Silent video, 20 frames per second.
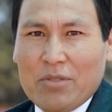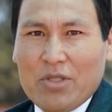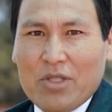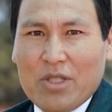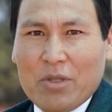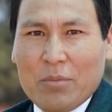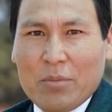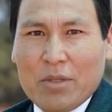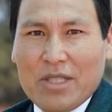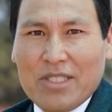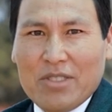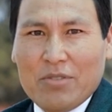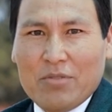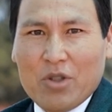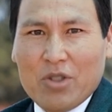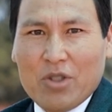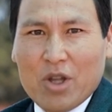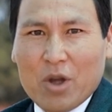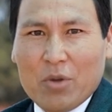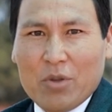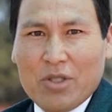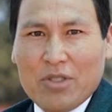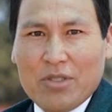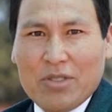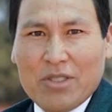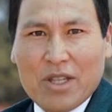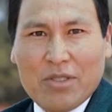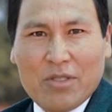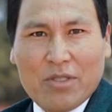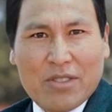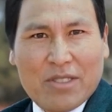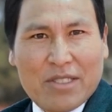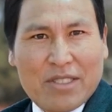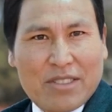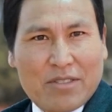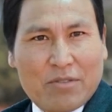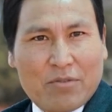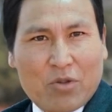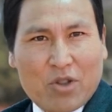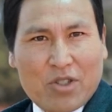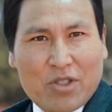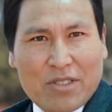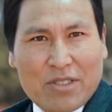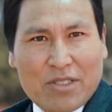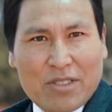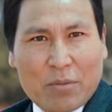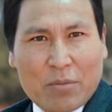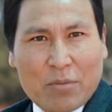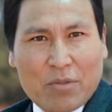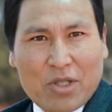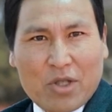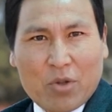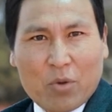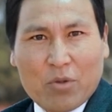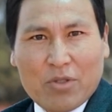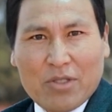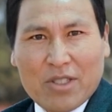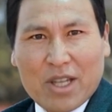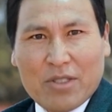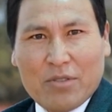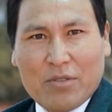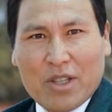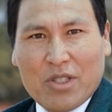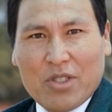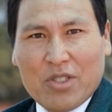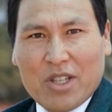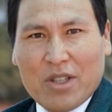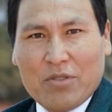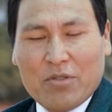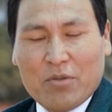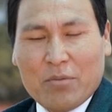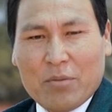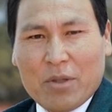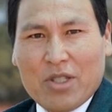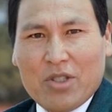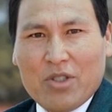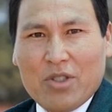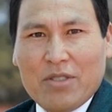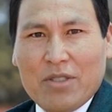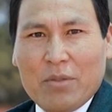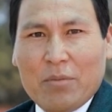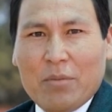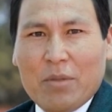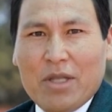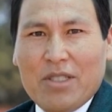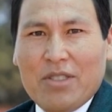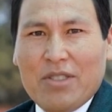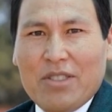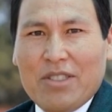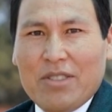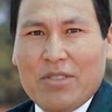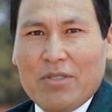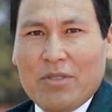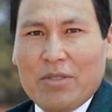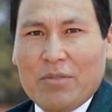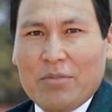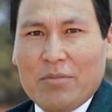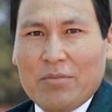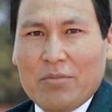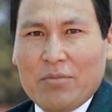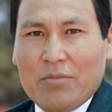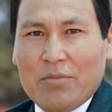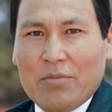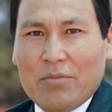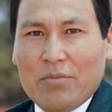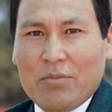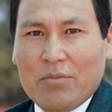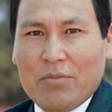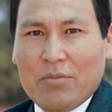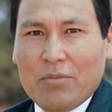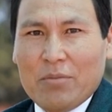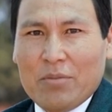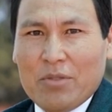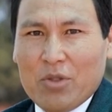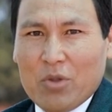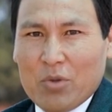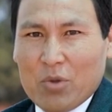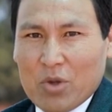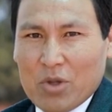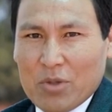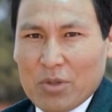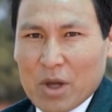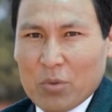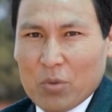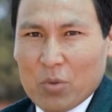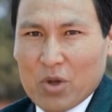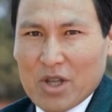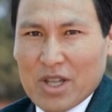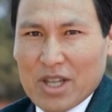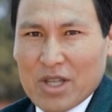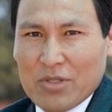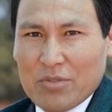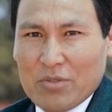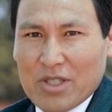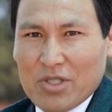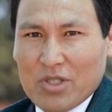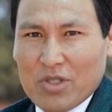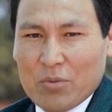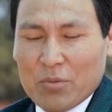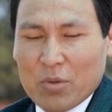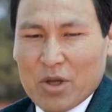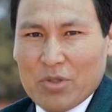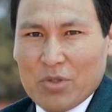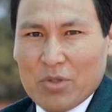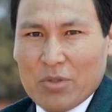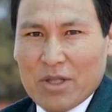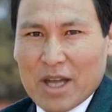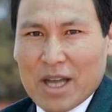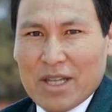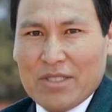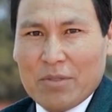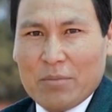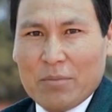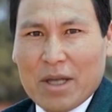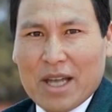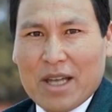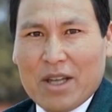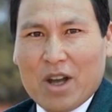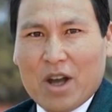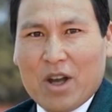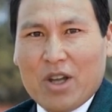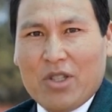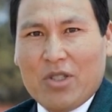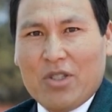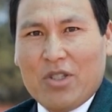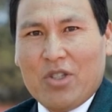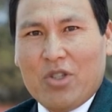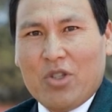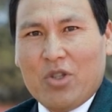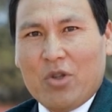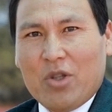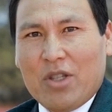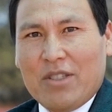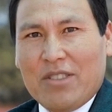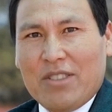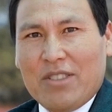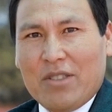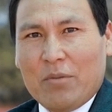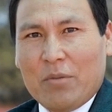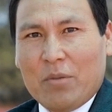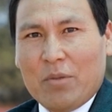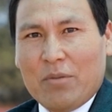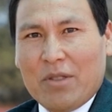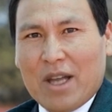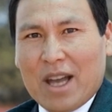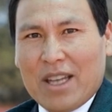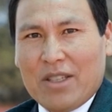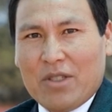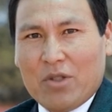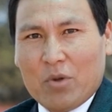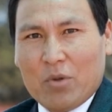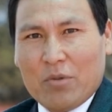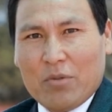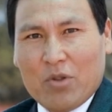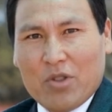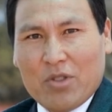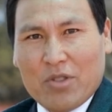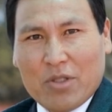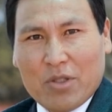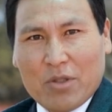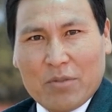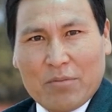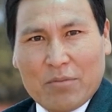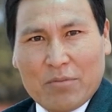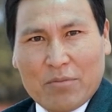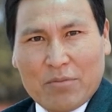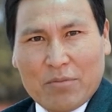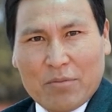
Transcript: To the best of our knowledge, this is the first attempt to use elevation information implicit in the neural network elevation model, and the main architecture is simple and universal.